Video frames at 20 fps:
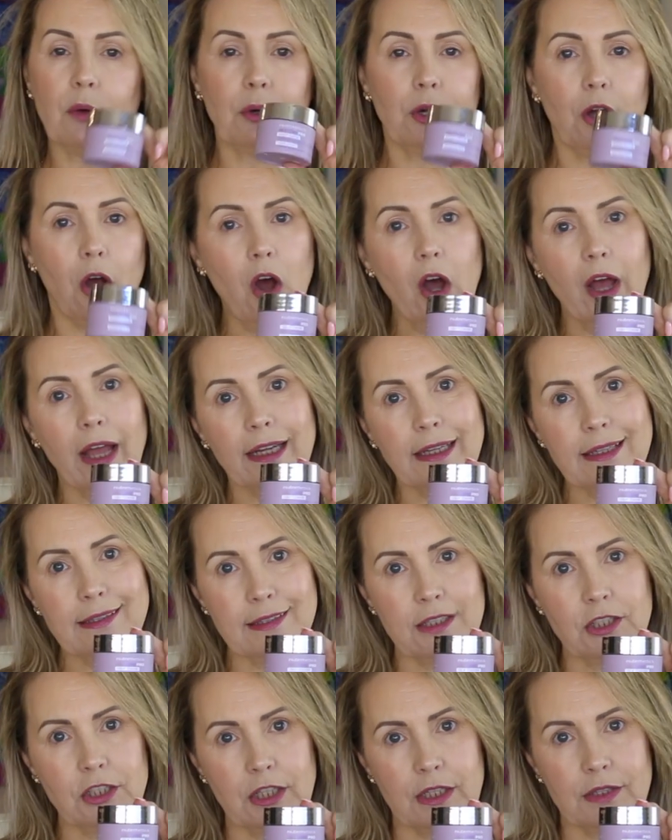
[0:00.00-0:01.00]
would highly
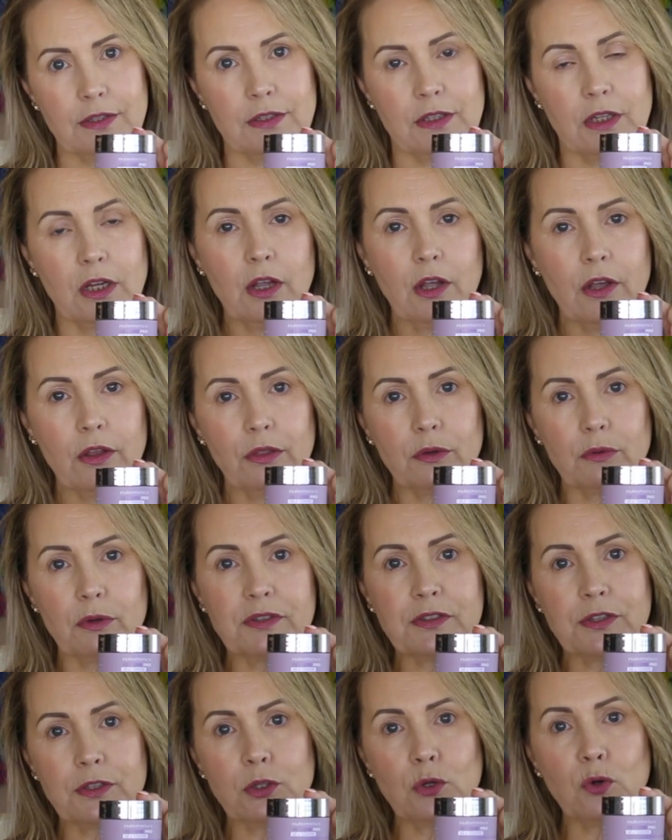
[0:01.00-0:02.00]
suggest the
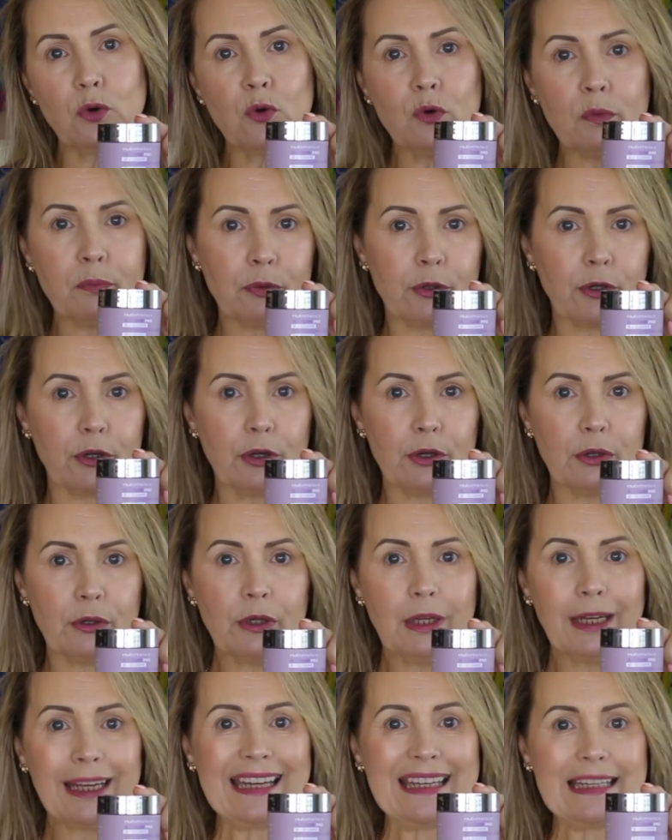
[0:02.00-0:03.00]
Restore
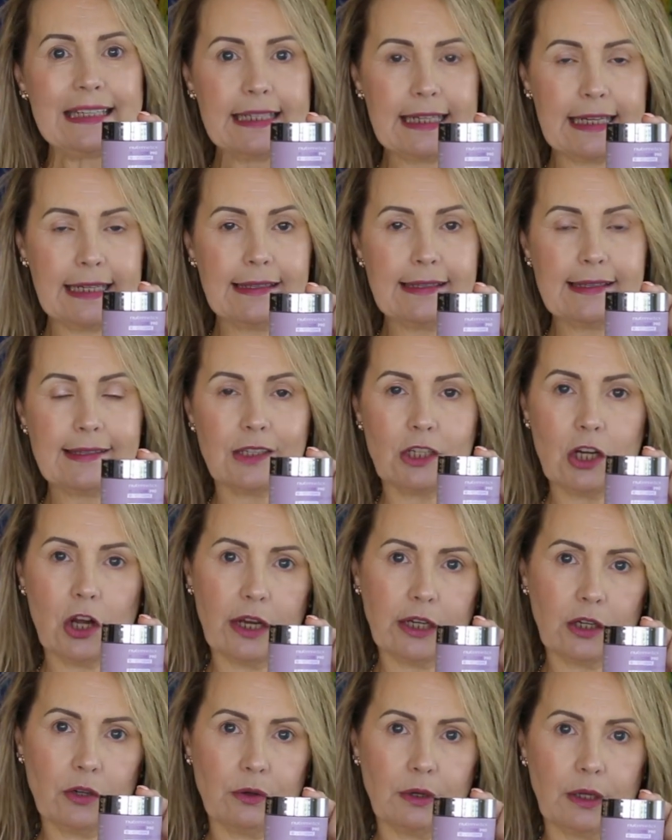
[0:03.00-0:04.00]
Pro Intense
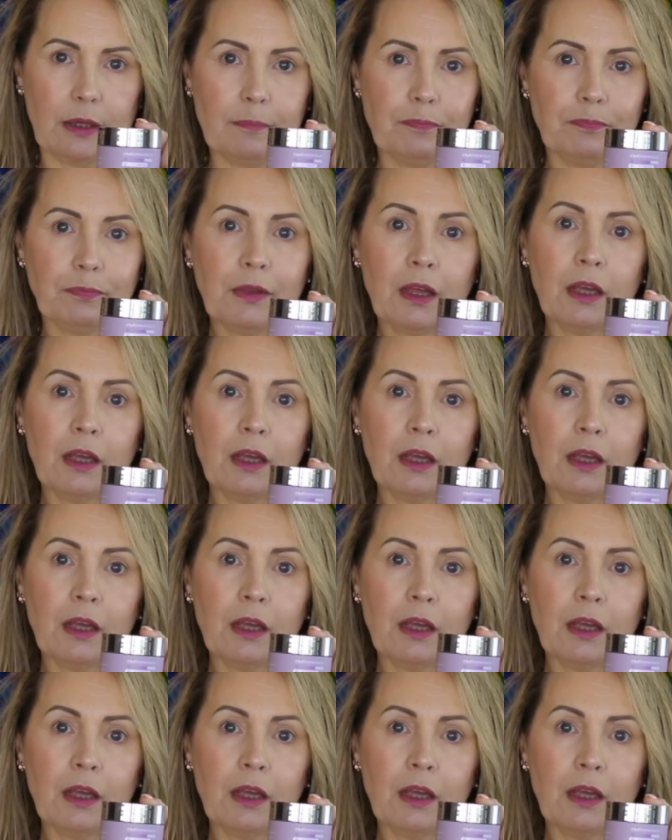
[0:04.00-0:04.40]
Night Cream.